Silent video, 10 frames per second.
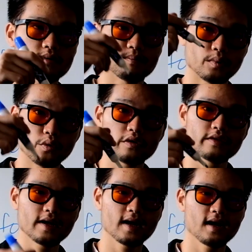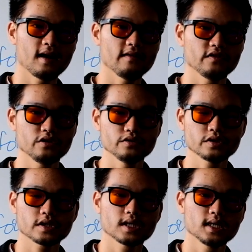board that I have
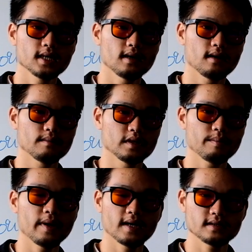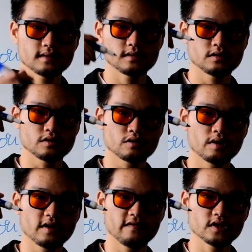used in the past to
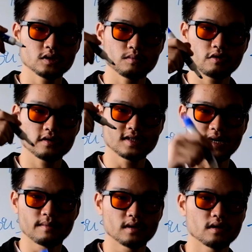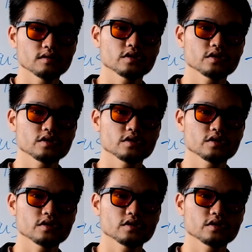create a vision board down below,